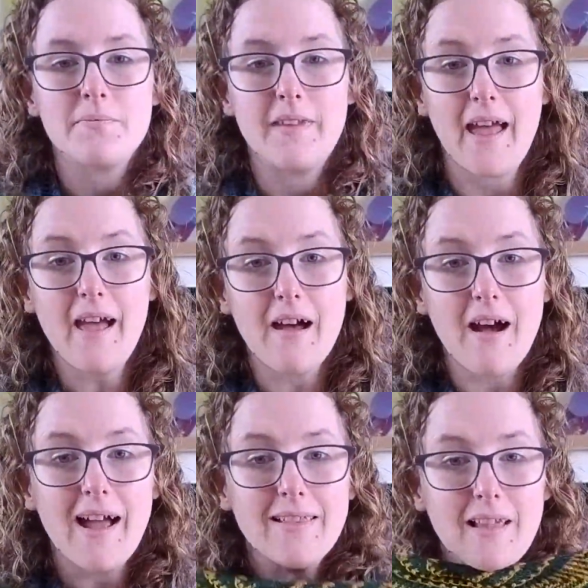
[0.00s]
Yeah,
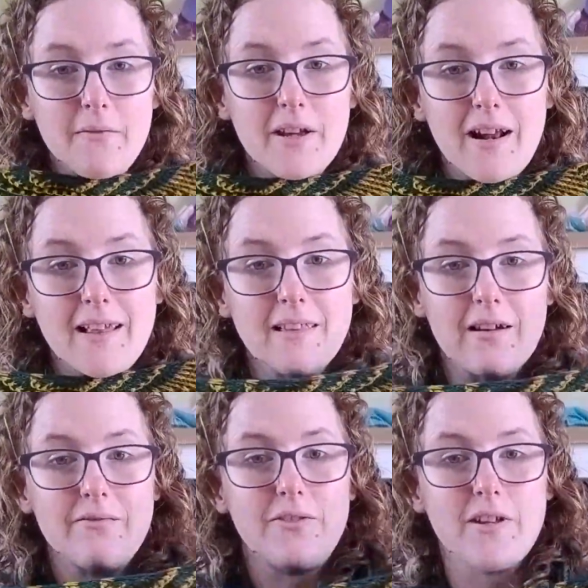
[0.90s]
I love it. I
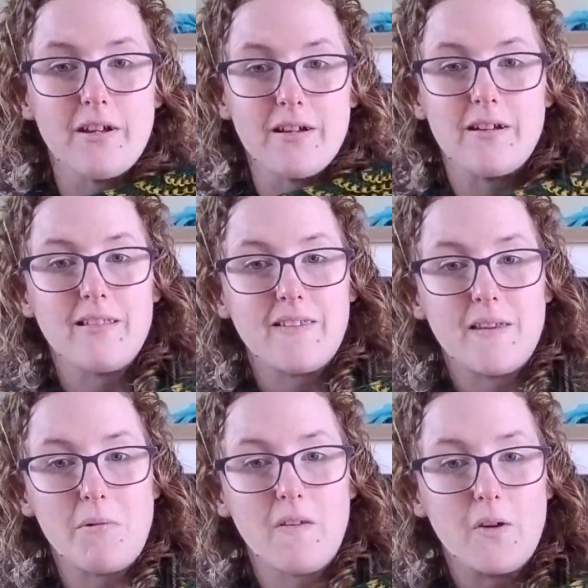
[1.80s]
love the
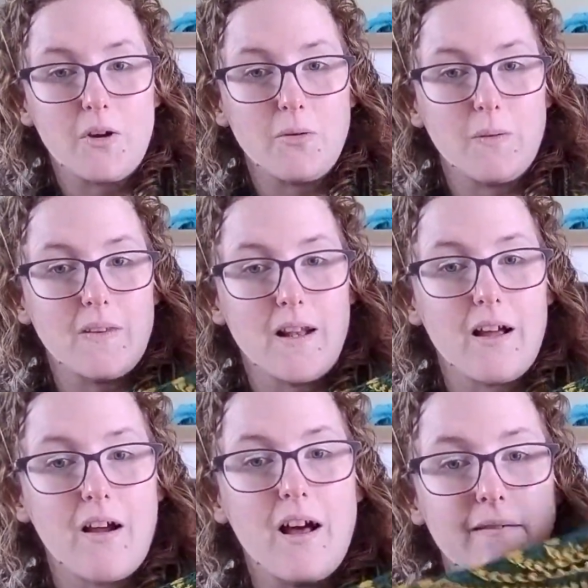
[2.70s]
semicircles that
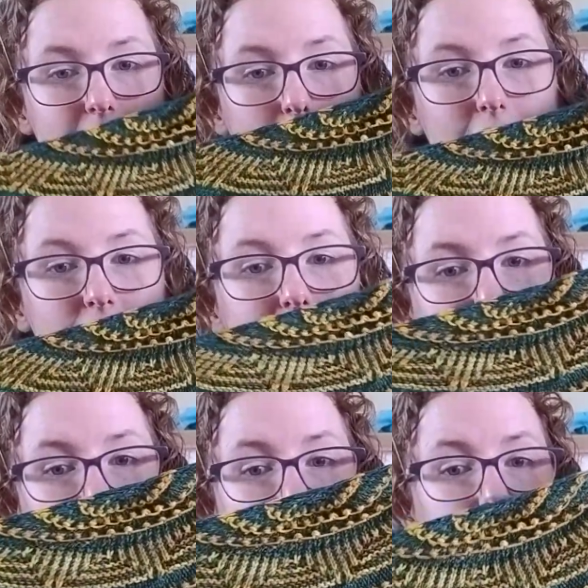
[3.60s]
are kind of going
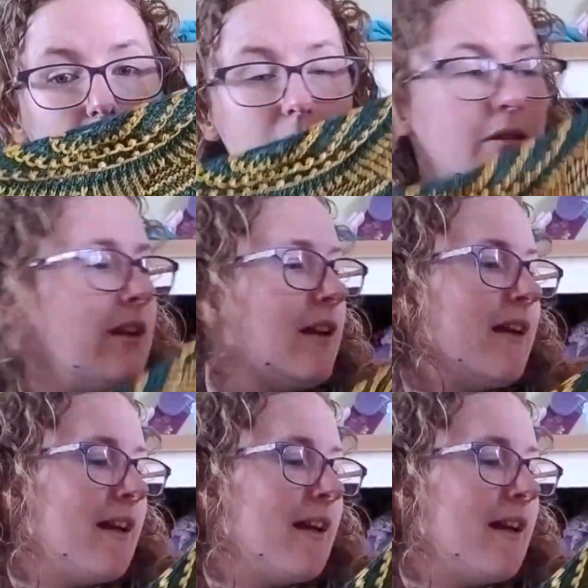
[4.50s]
throughout the shawl.